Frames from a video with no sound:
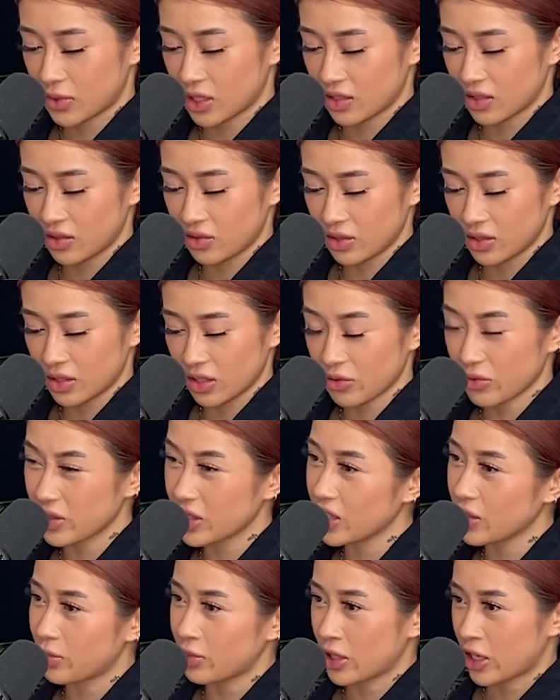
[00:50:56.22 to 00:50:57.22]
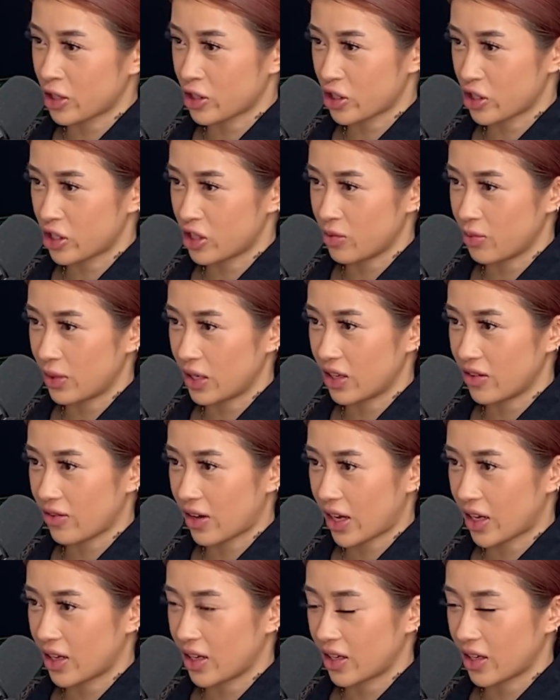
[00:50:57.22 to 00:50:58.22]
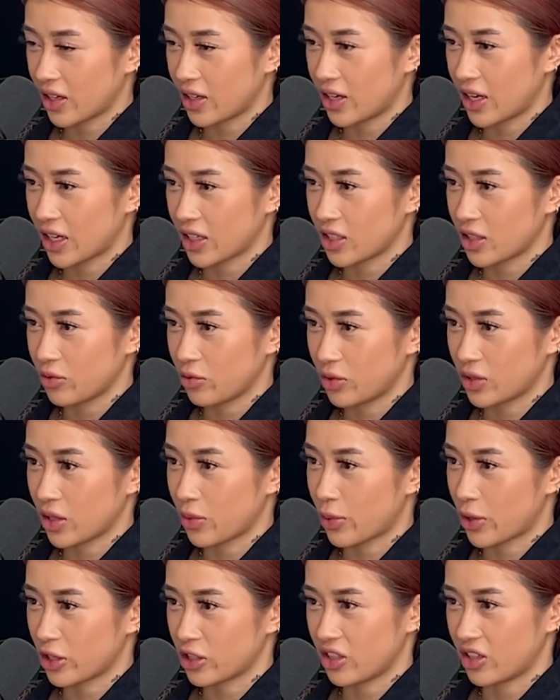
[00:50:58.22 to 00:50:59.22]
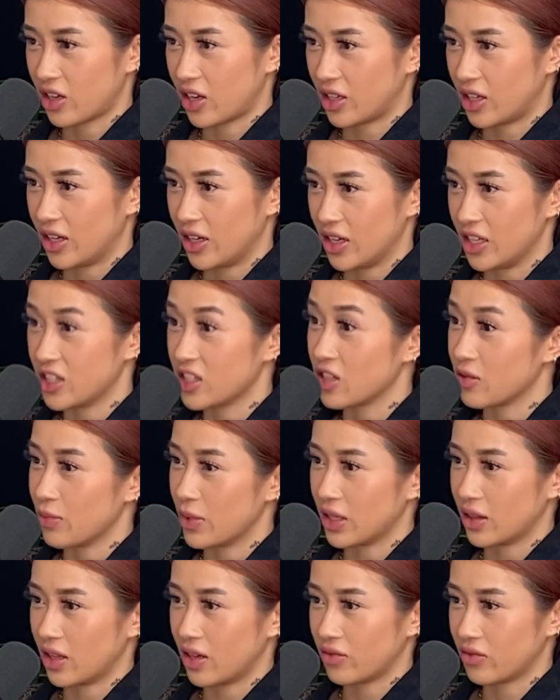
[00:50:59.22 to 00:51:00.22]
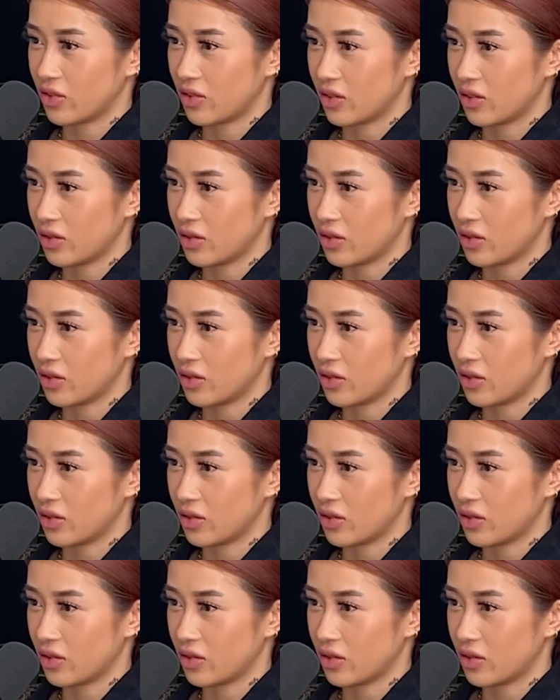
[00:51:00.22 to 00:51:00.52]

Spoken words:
it wasn't really pleasure to me if I couldn't connect with the person on an intimate level.